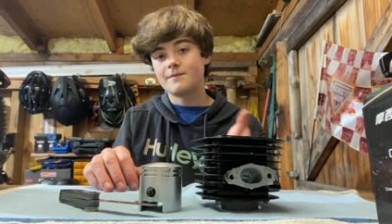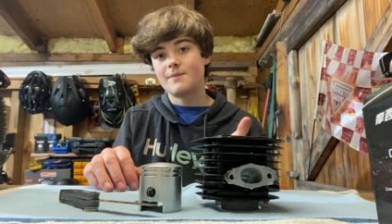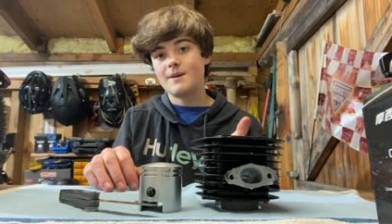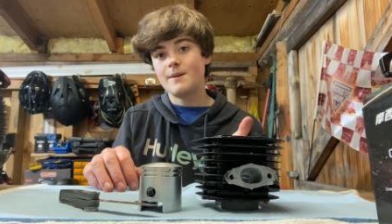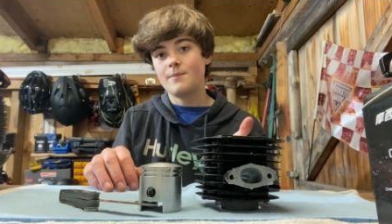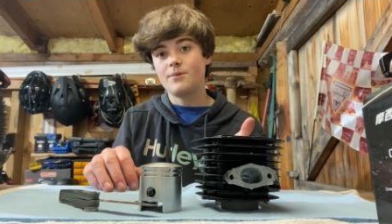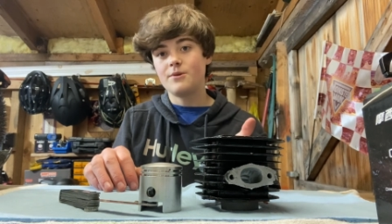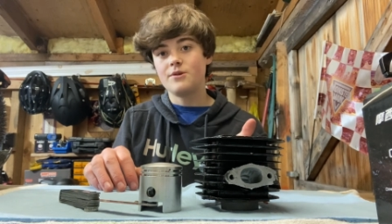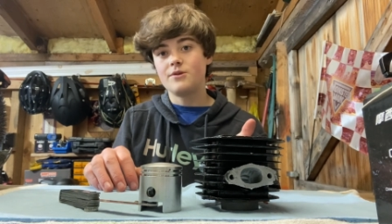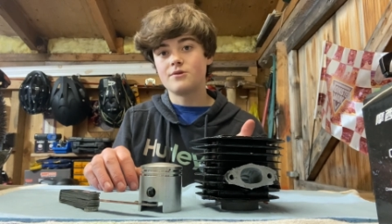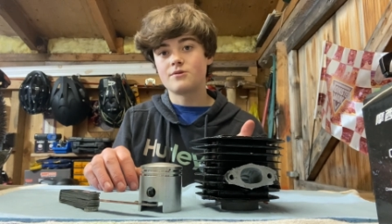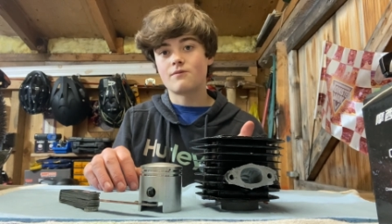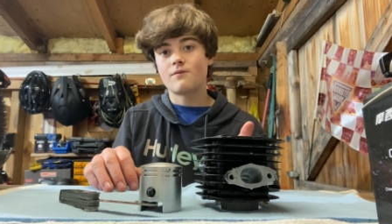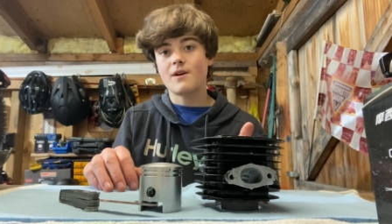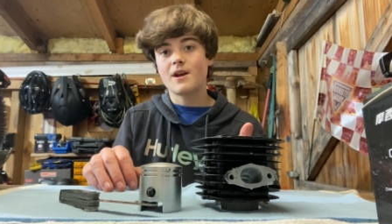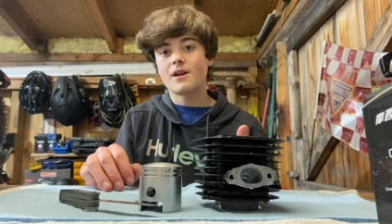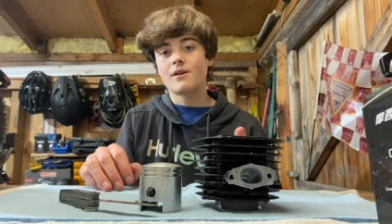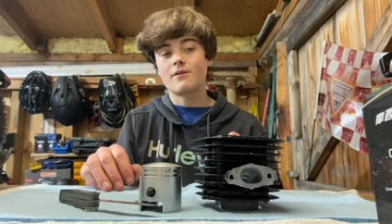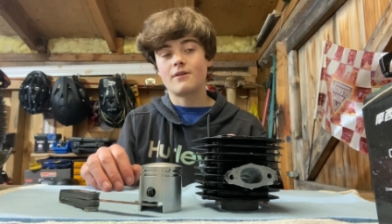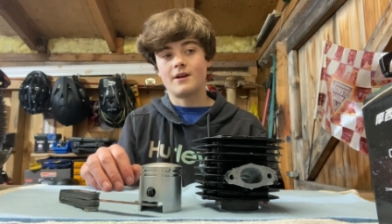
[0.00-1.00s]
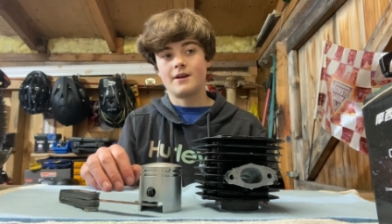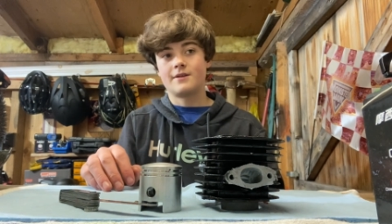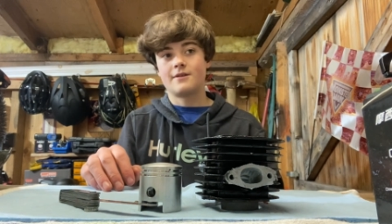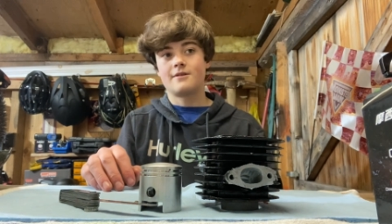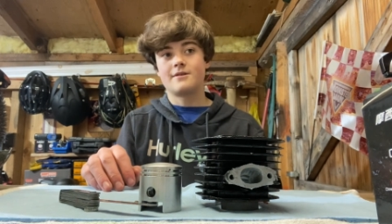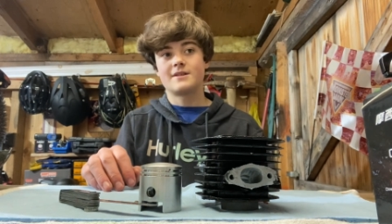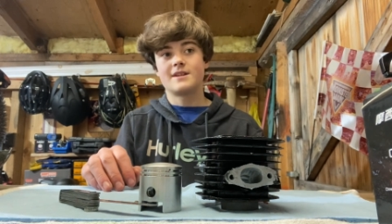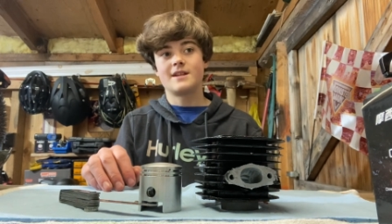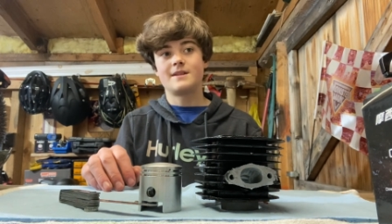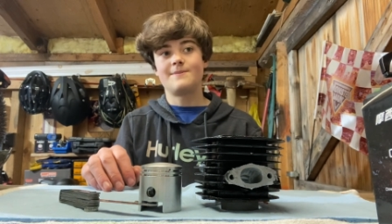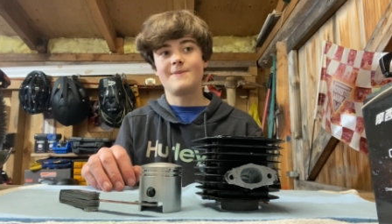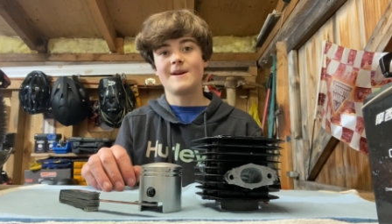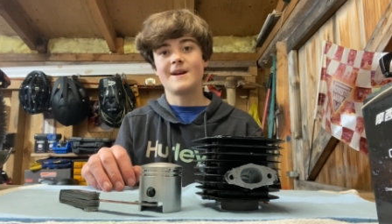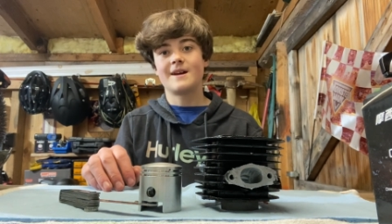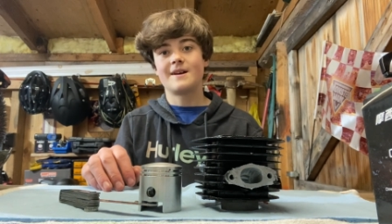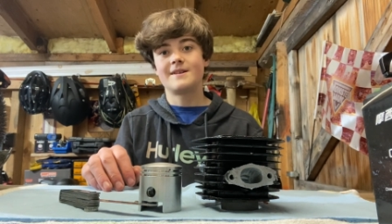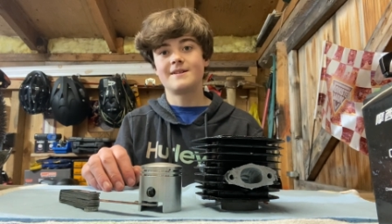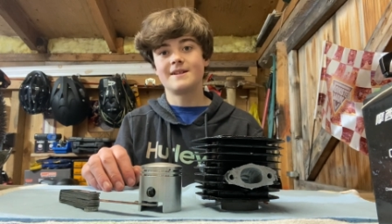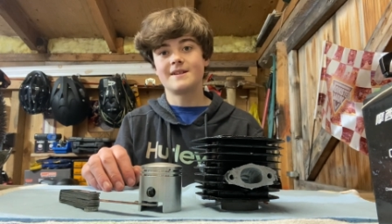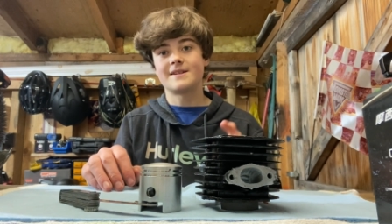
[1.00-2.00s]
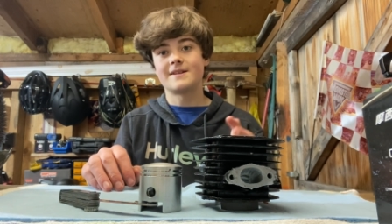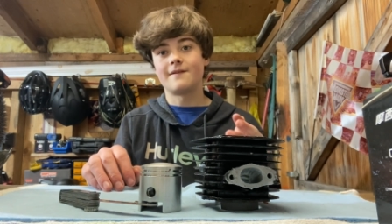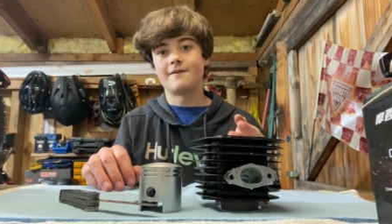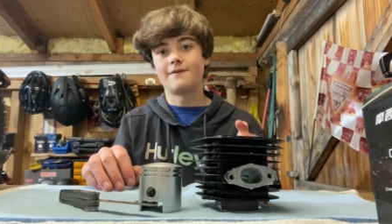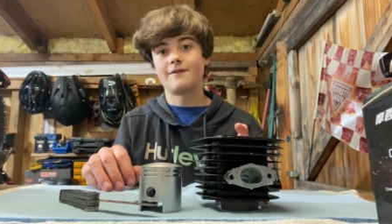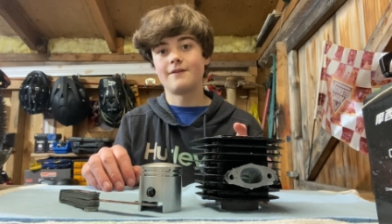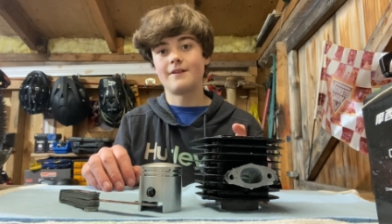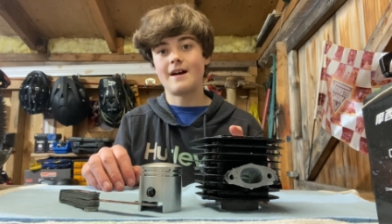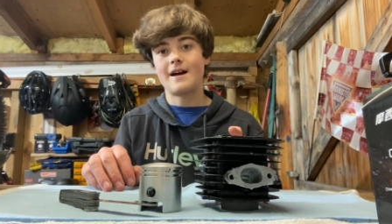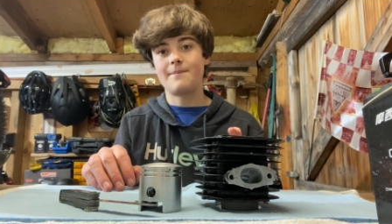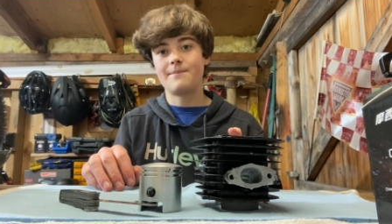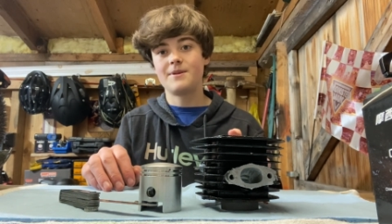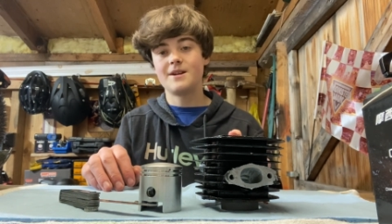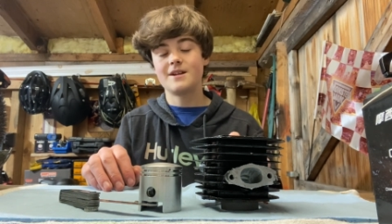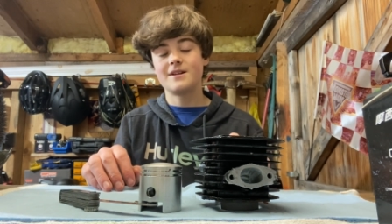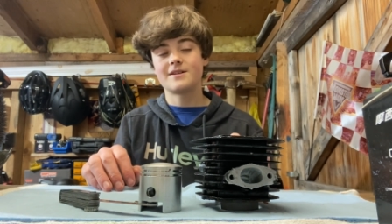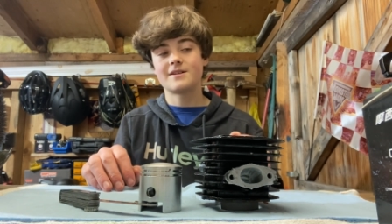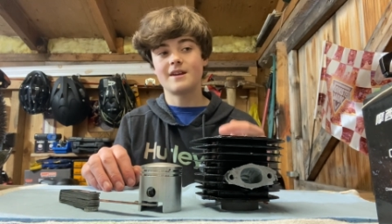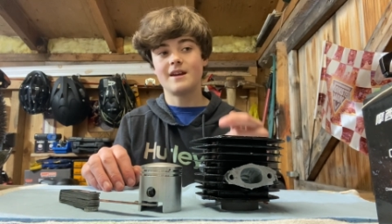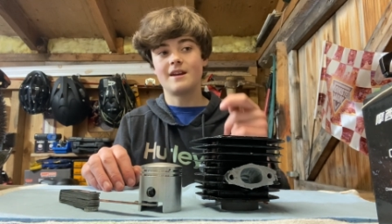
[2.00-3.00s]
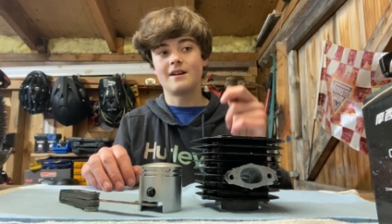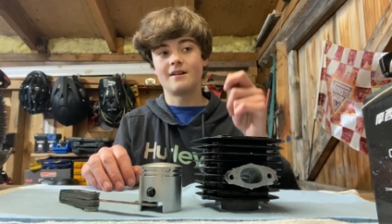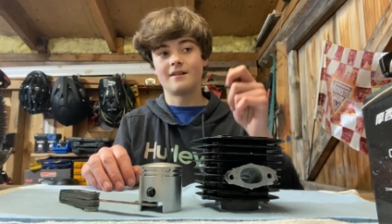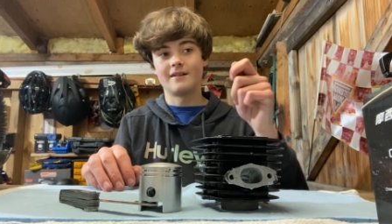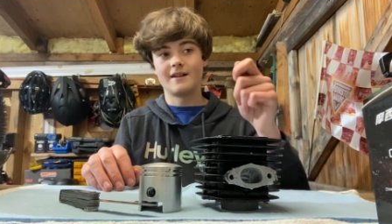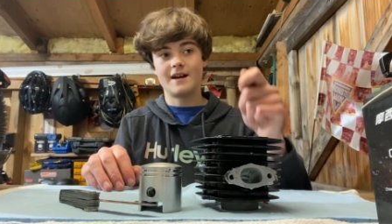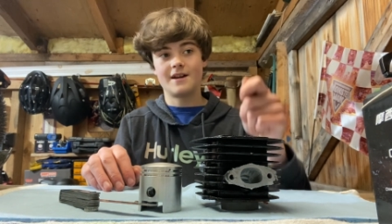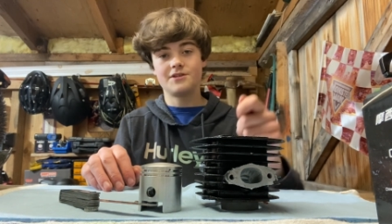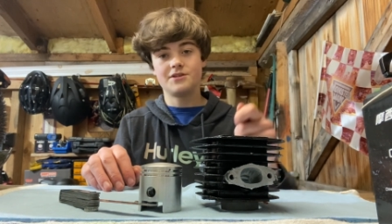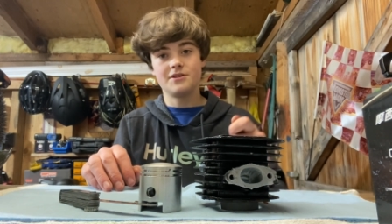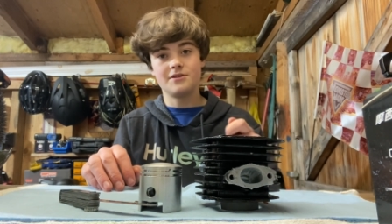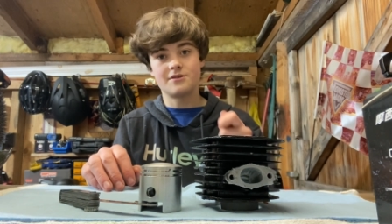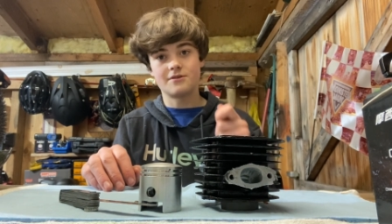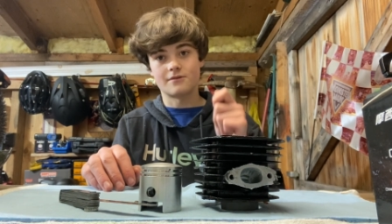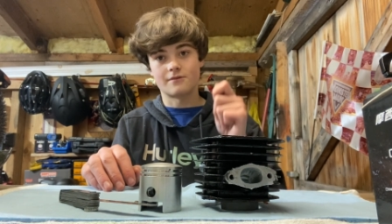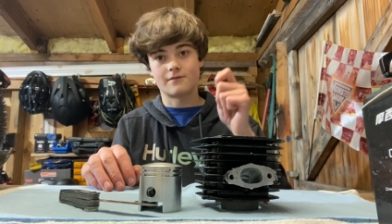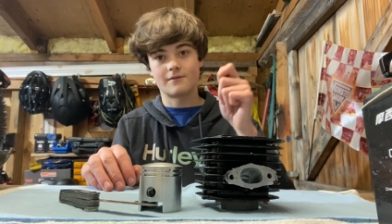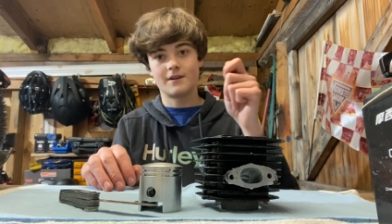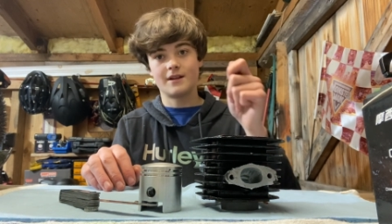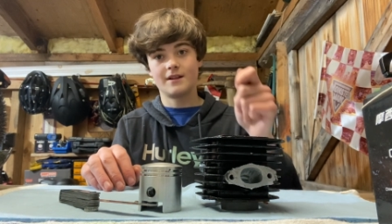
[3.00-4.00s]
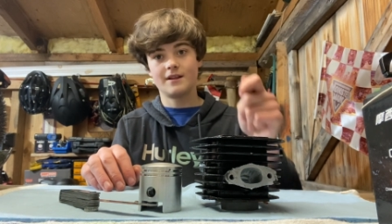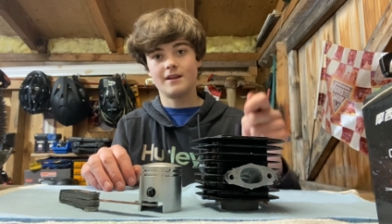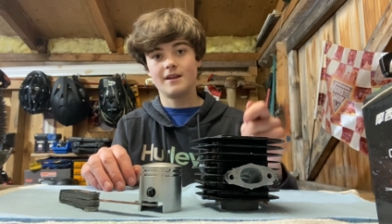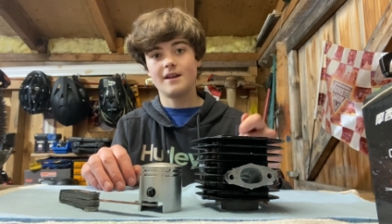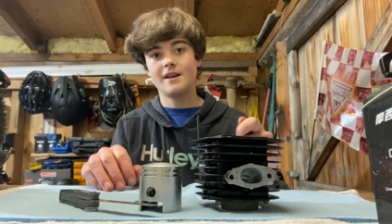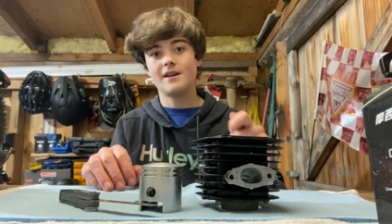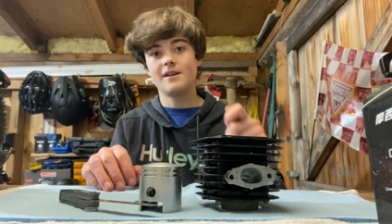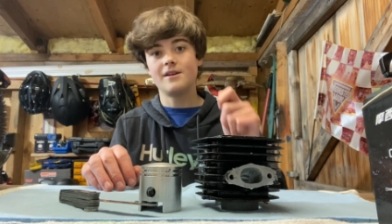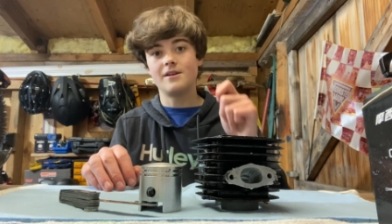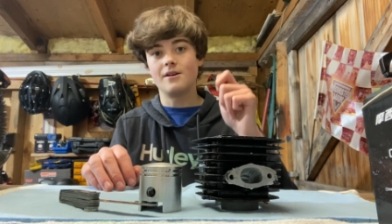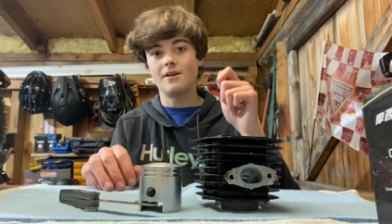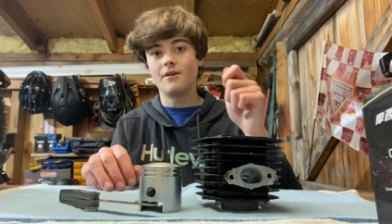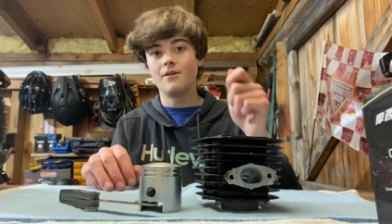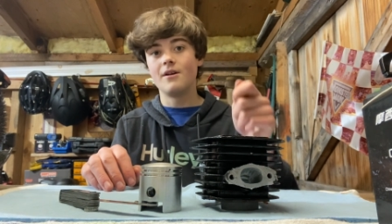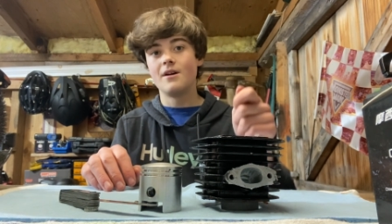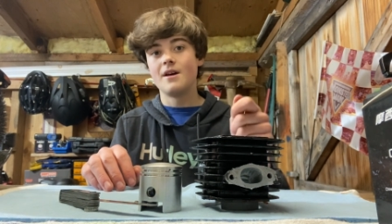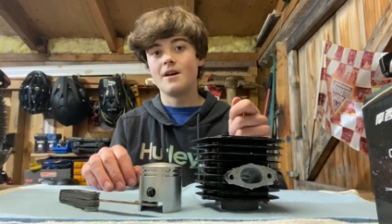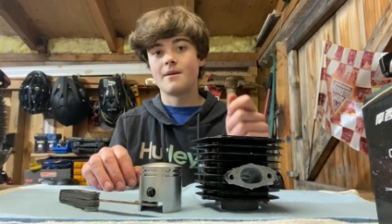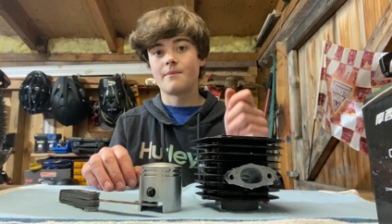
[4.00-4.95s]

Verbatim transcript: people use ring grinders is because it's a flap disc and allows you to really, you know,